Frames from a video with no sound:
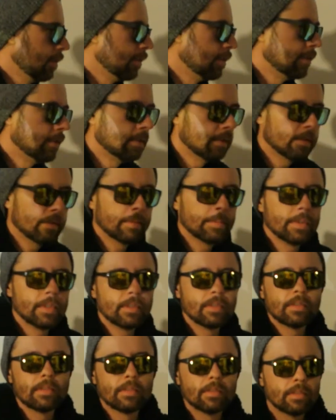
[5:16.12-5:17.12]
You know what I
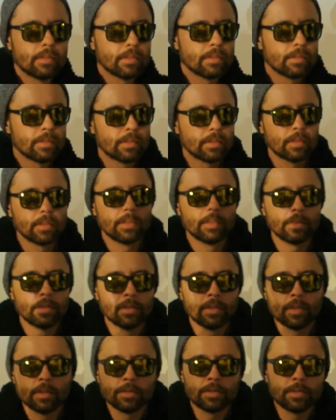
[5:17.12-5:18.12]
mean? You
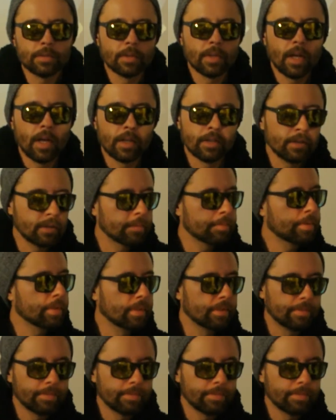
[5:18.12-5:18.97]
don't do that, you don't put your